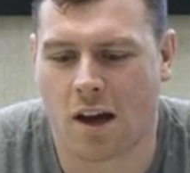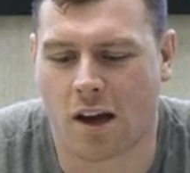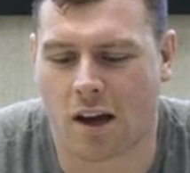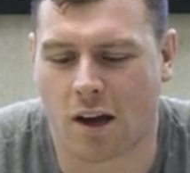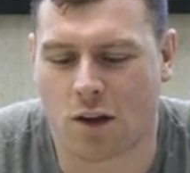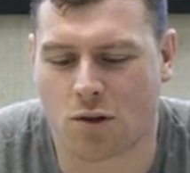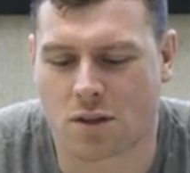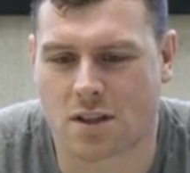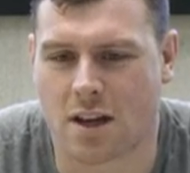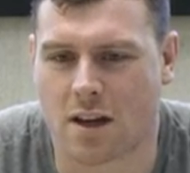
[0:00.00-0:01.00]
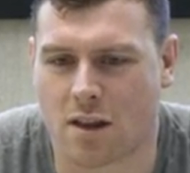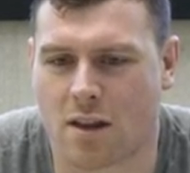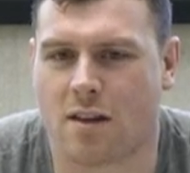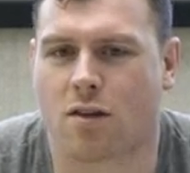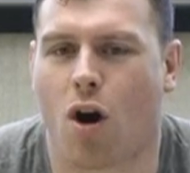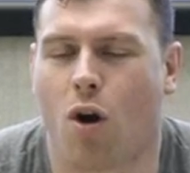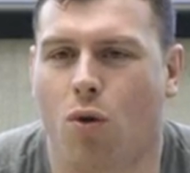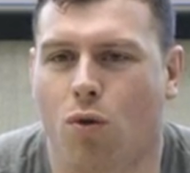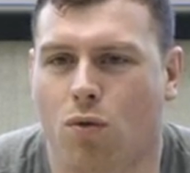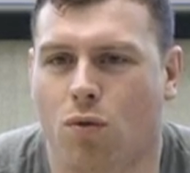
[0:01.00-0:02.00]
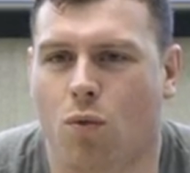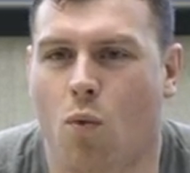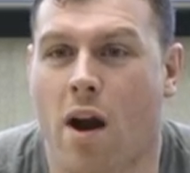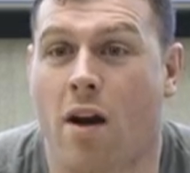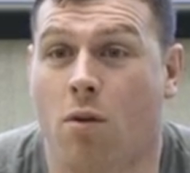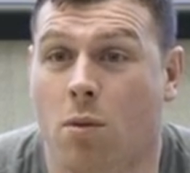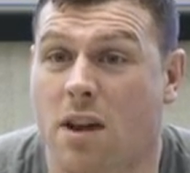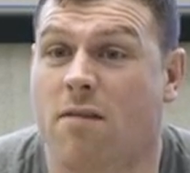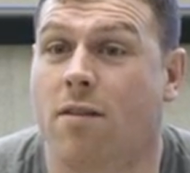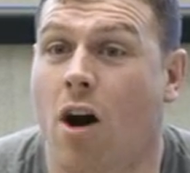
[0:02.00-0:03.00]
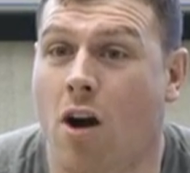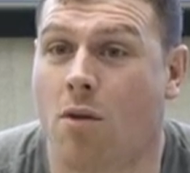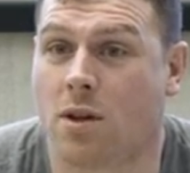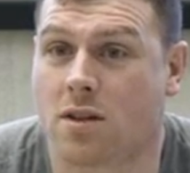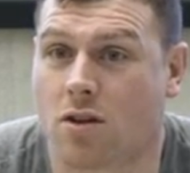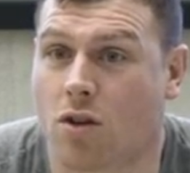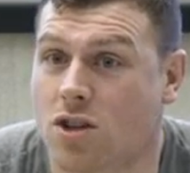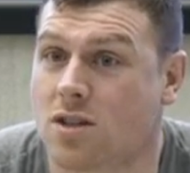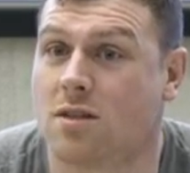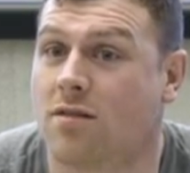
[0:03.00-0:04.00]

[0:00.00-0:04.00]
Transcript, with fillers: uh, you'll see these whole wearable environments, not just